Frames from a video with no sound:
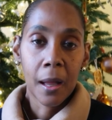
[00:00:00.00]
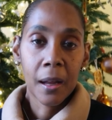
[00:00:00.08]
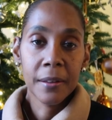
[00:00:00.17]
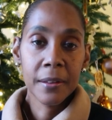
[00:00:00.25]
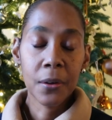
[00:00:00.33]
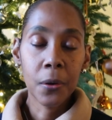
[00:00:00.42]

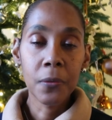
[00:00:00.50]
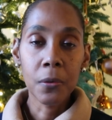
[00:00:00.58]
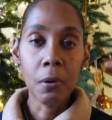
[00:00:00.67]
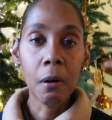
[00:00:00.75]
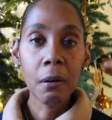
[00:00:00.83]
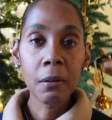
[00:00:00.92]
I think
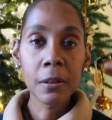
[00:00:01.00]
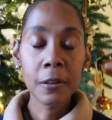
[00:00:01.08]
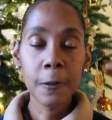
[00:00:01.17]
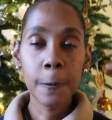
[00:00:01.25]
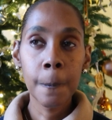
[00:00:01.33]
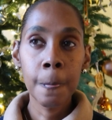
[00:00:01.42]
overall,
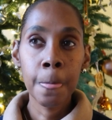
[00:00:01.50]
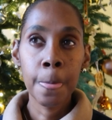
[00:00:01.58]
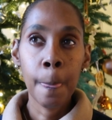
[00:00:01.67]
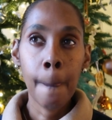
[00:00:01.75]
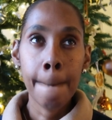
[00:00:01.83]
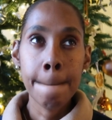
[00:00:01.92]

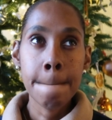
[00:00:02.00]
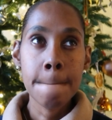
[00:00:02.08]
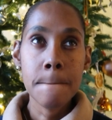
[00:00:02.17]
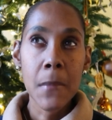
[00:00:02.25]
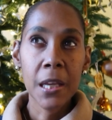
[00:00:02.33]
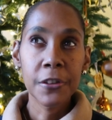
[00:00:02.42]

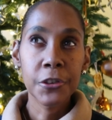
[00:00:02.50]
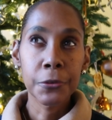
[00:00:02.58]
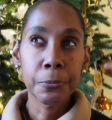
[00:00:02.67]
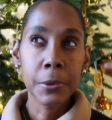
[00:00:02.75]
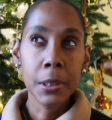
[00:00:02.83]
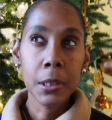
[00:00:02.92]
it
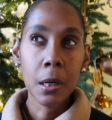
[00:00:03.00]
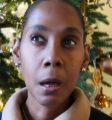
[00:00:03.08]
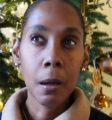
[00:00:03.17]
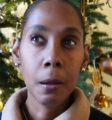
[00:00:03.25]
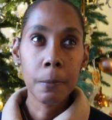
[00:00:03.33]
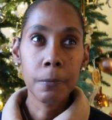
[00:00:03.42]
should really
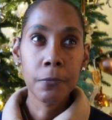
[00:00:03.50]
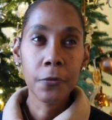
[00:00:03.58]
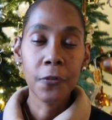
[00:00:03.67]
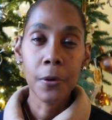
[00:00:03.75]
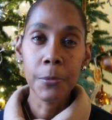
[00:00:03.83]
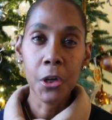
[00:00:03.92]
come
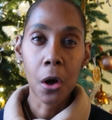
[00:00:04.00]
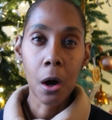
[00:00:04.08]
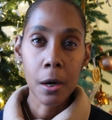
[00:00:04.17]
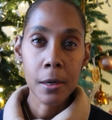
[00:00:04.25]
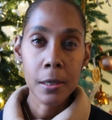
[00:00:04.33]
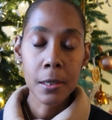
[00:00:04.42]
from your
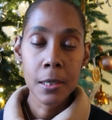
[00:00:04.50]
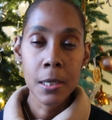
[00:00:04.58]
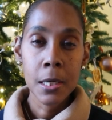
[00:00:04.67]
heart.